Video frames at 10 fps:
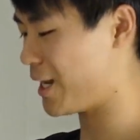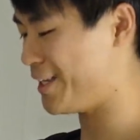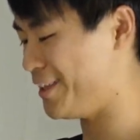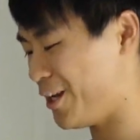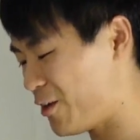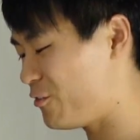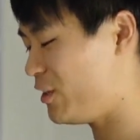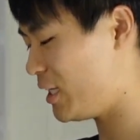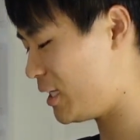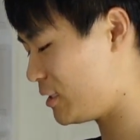I love
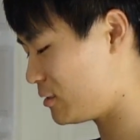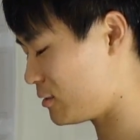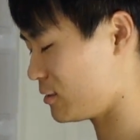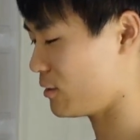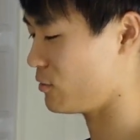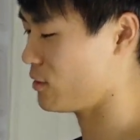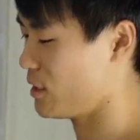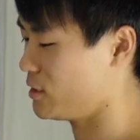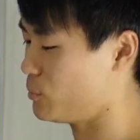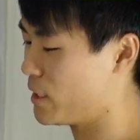these,
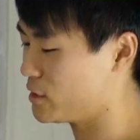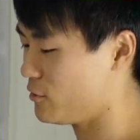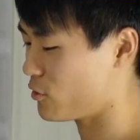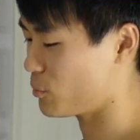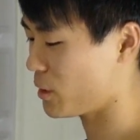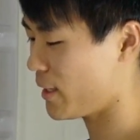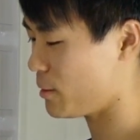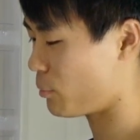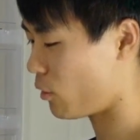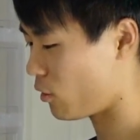especially for
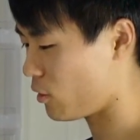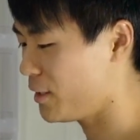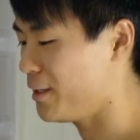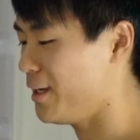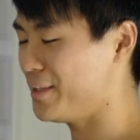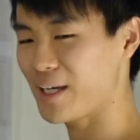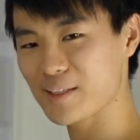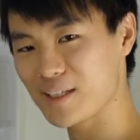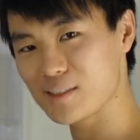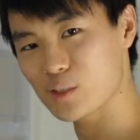playing ball. Now
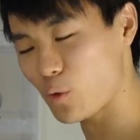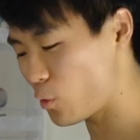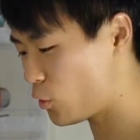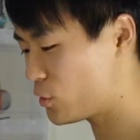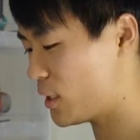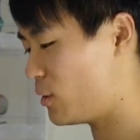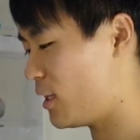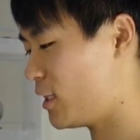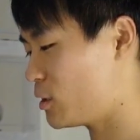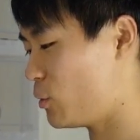that it's cold, I,
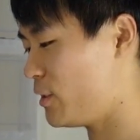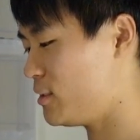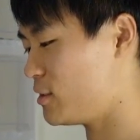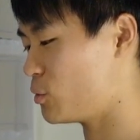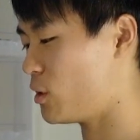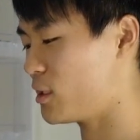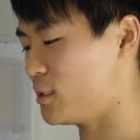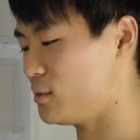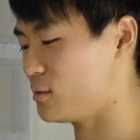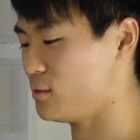I like to wear these as well
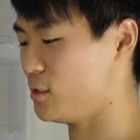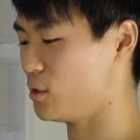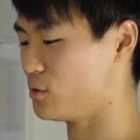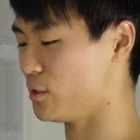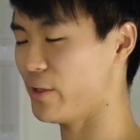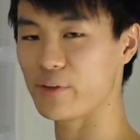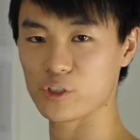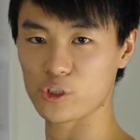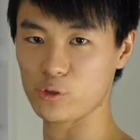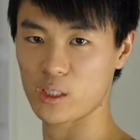because you know it's a leather
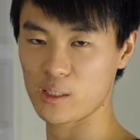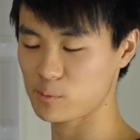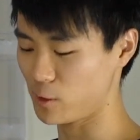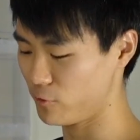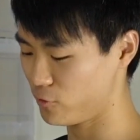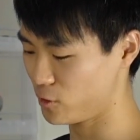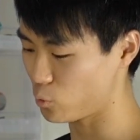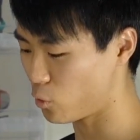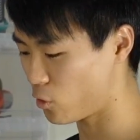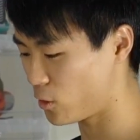shoe. It keeps my foot
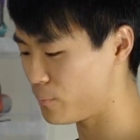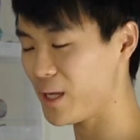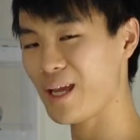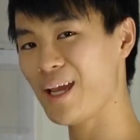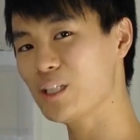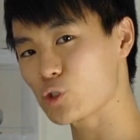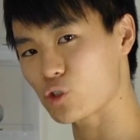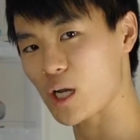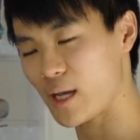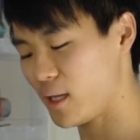warm and
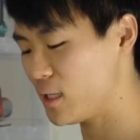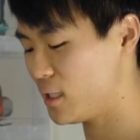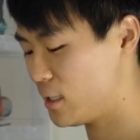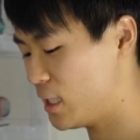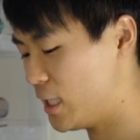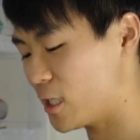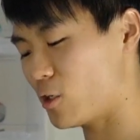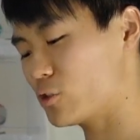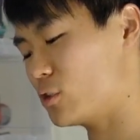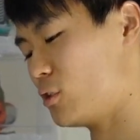dry, and
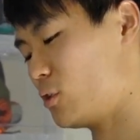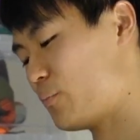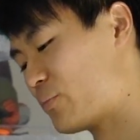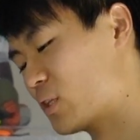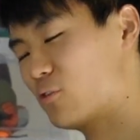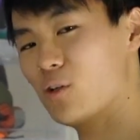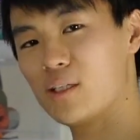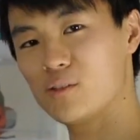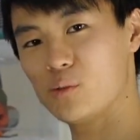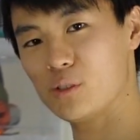also full
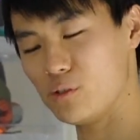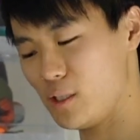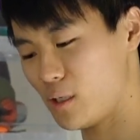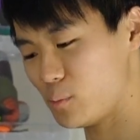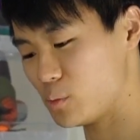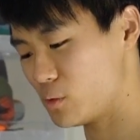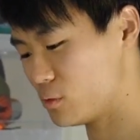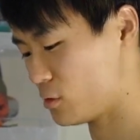length Zoom is really comfortable.